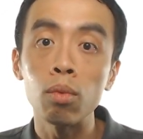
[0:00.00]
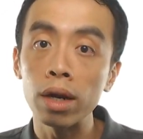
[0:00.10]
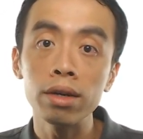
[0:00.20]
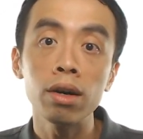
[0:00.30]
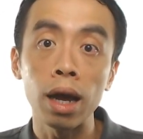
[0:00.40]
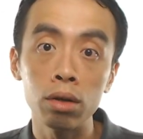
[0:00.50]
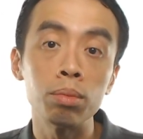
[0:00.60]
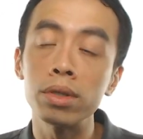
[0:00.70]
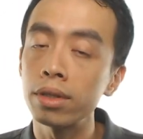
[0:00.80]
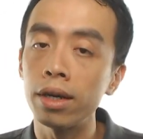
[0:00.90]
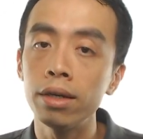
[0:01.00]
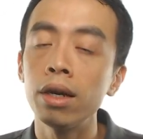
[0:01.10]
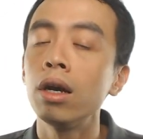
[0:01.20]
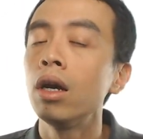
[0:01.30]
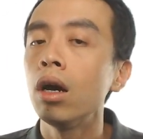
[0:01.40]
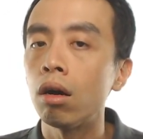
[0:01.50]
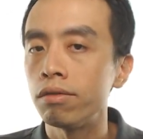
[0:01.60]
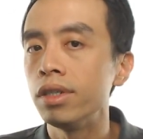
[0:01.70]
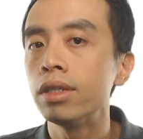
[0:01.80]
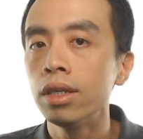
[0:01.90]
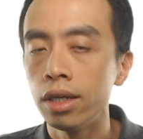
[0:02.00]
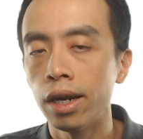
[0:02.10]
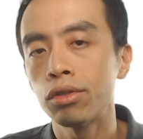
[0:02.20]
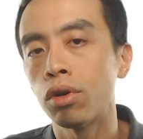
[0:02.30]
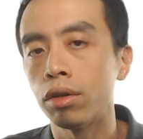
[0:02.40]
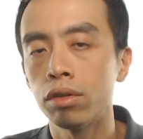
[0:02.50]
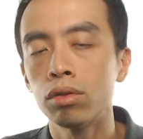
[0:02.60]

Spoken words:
100% of this electron.